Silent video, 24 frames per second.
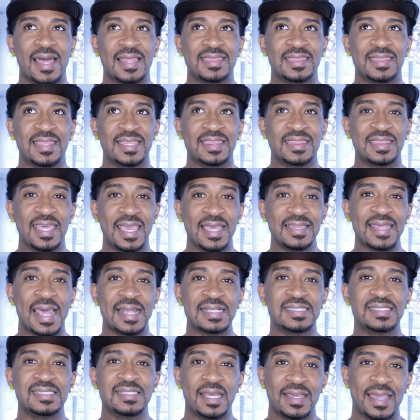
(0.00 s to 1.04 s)
The thing
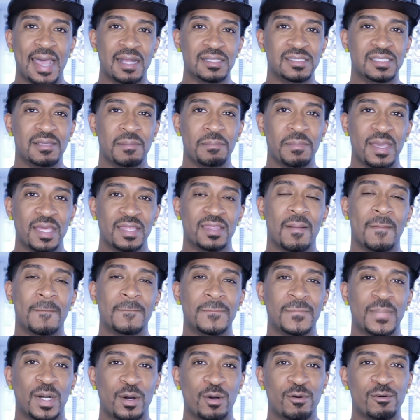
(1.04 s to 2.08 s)
that stuck out to me the
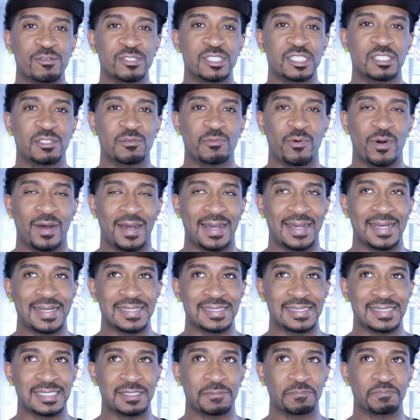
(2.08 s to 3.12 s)
most
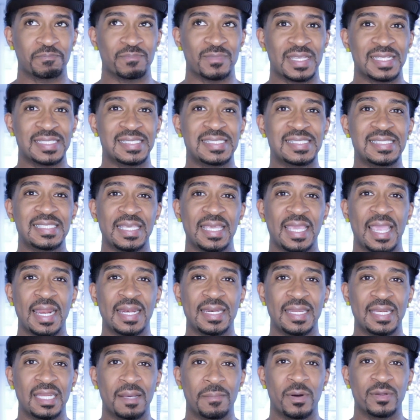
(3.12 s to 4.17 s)
was
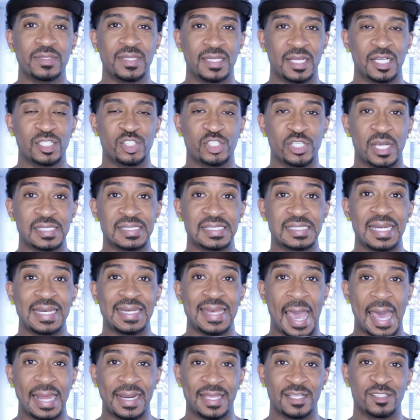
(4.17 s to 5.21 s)
seeing Nina Bonina just
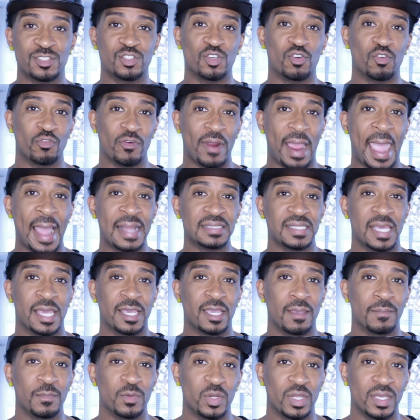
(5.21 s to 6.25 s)
not interact
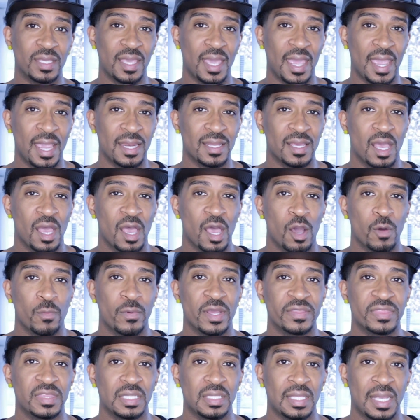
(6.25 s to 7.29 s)
and communicate
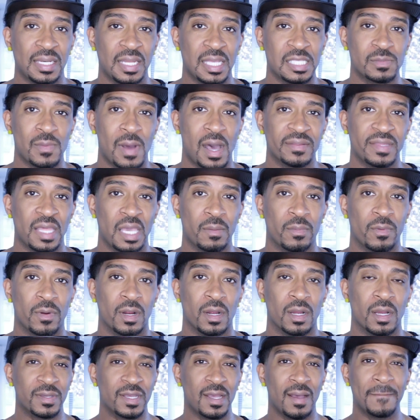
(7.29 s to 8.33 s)
with the ladies while they
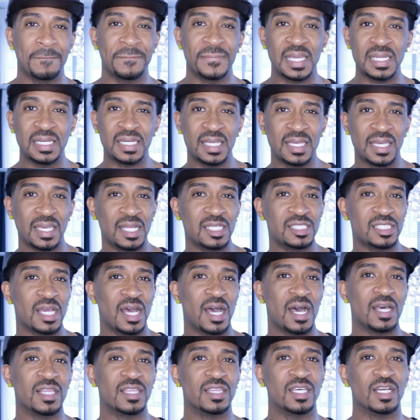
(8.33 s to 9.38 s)
were commending each
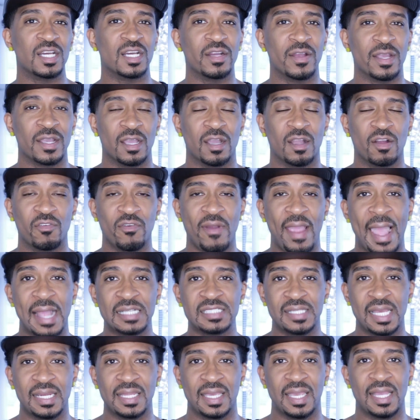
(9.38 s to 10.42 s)
other and
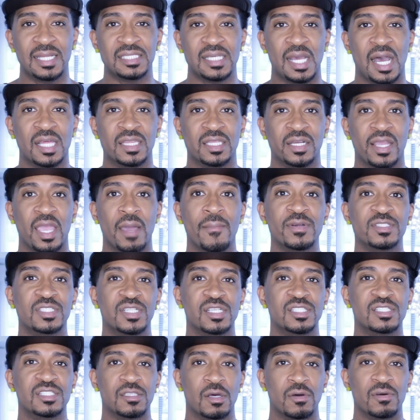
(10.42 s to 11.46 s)
congratulating each other. It was
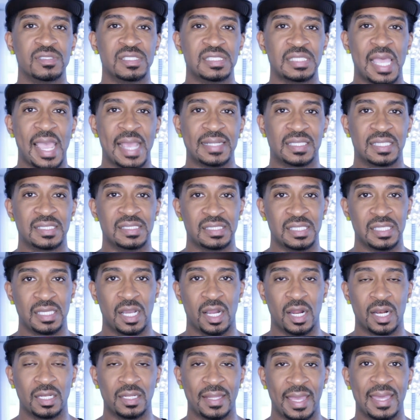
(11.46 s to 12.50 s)
just so sad to see
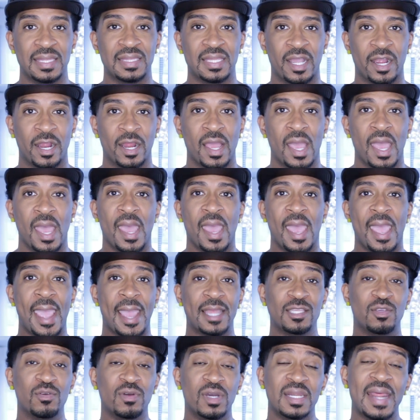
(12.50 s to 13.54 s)
her lay there.
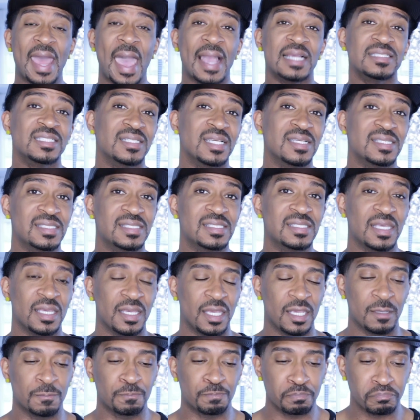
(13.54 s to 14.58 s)
And you could actually
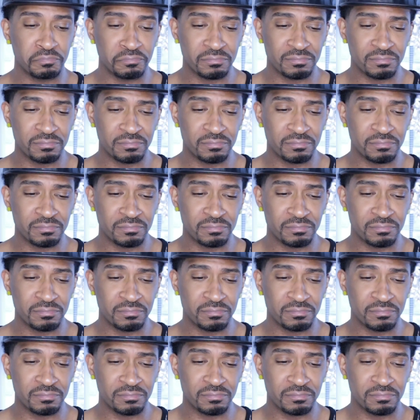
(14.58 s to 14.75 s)
see